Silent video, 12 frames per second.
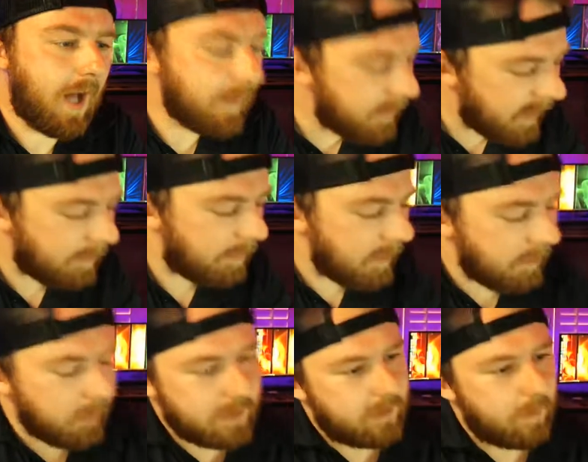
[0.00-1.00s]
think
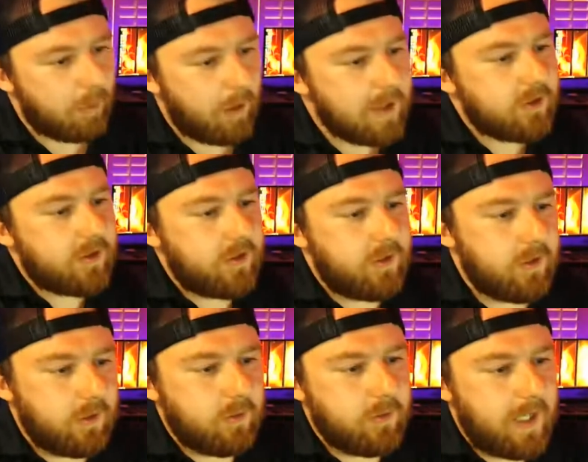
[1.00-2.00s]
people with depression,
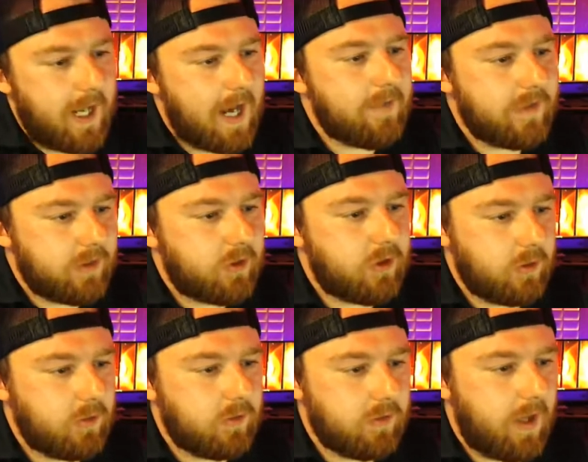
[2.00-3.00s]
dude, that have
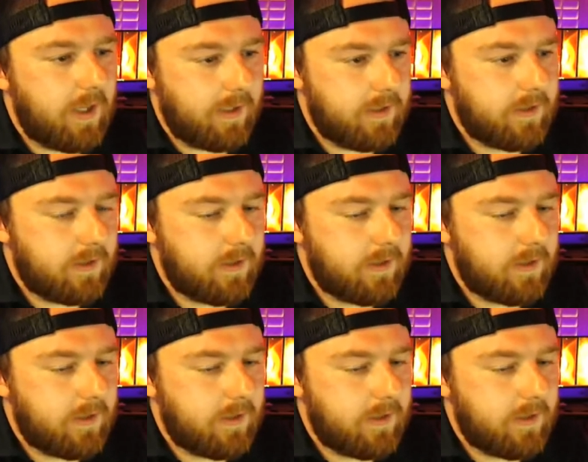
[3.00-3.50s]
issues like,